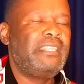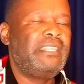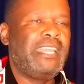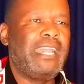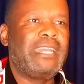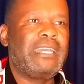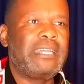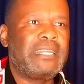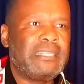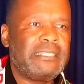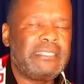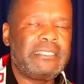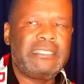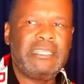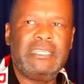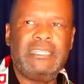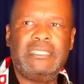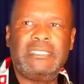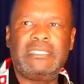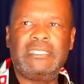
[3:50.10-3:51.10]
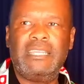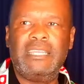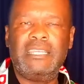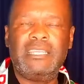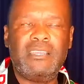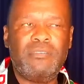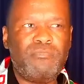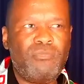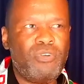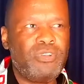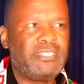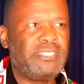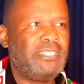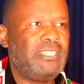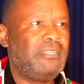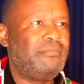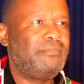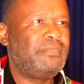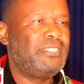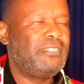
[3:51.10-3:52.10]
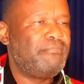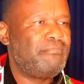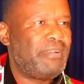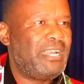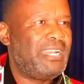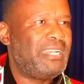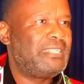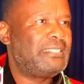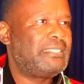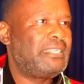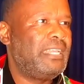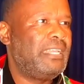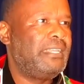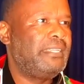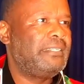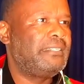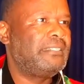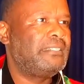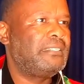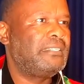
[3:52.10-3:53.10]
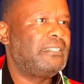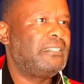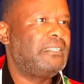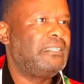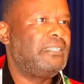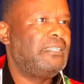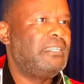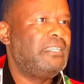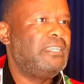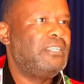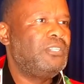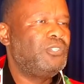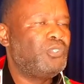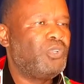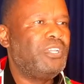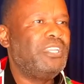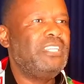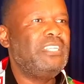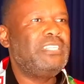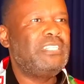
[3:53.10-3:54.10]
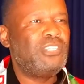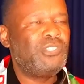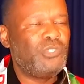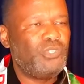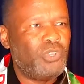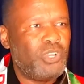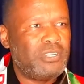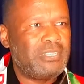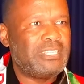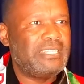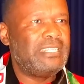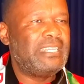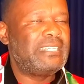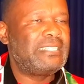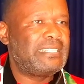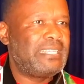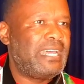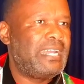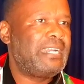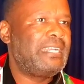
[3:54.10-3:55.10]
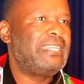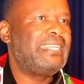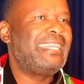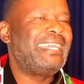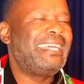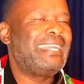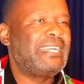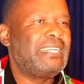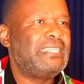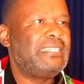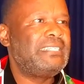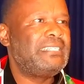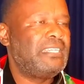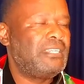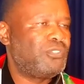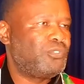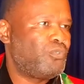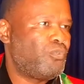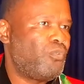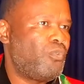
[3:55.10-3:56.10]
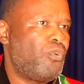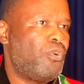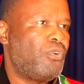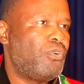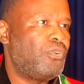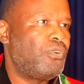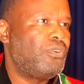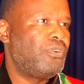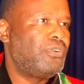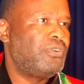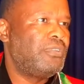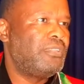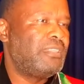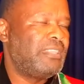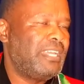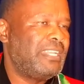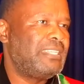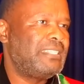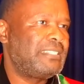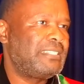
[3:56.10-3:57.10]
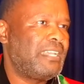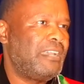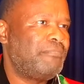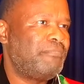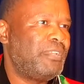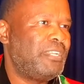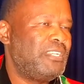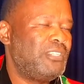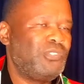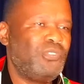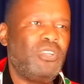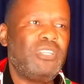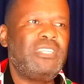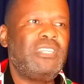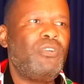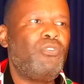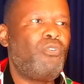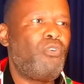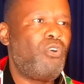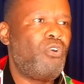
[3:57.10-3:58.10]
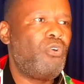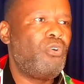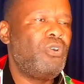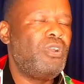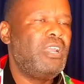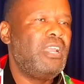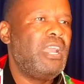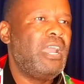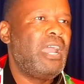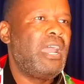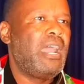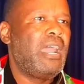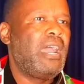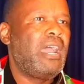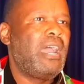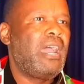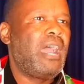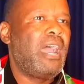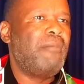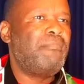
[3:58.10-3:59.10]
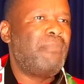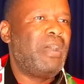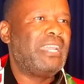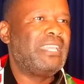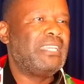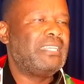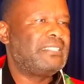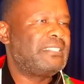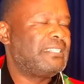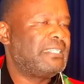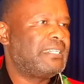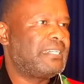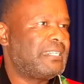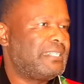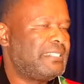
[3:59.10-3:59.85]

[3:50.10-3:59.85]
They are Christians and the Muslims in Palestine. So it is not necessarily a religious war that is happening. It's not a war among us, the